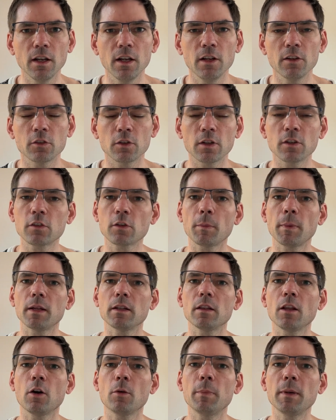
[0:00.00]
So this could be a
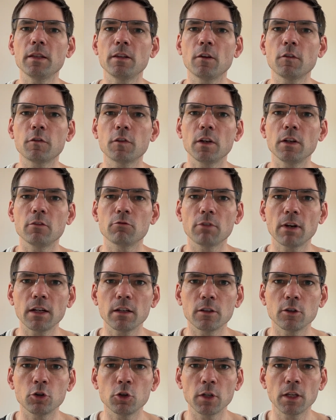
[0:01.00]
little bit different
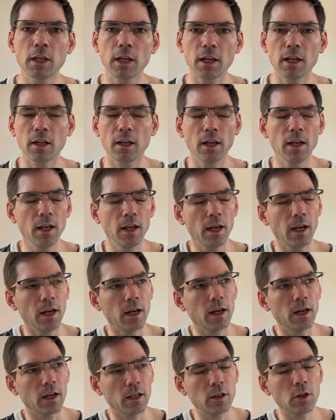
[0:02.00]
rather than looking
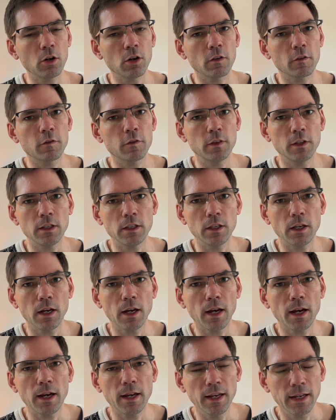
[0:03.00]
at a lot of
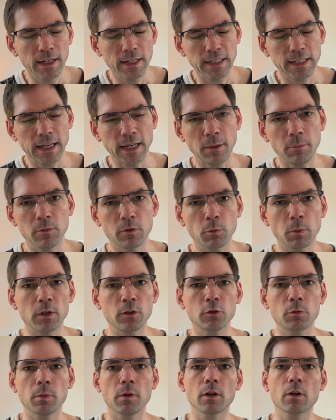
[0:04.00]
the games
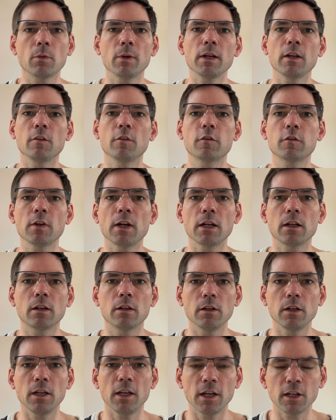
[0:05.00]
which were quite
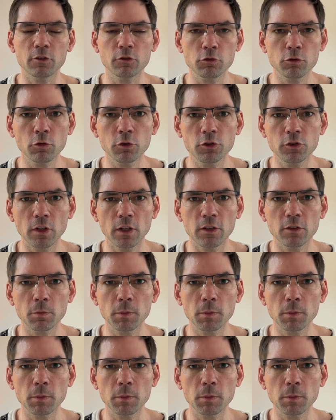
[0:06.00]
frankly atrocious.